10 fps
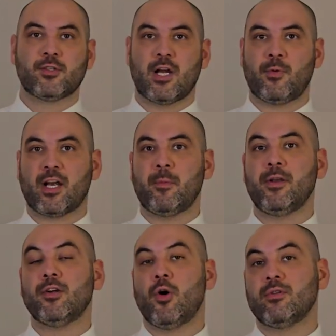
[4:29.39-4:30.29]
So I recommend
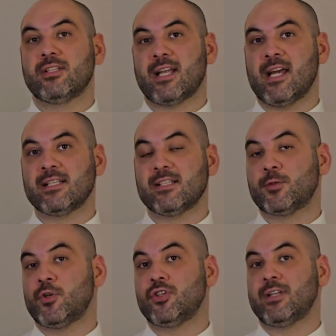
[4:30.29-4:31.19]
you go into settings and
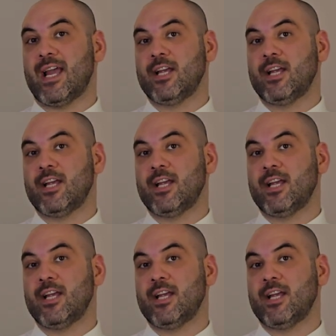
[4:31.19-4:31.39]
switch it to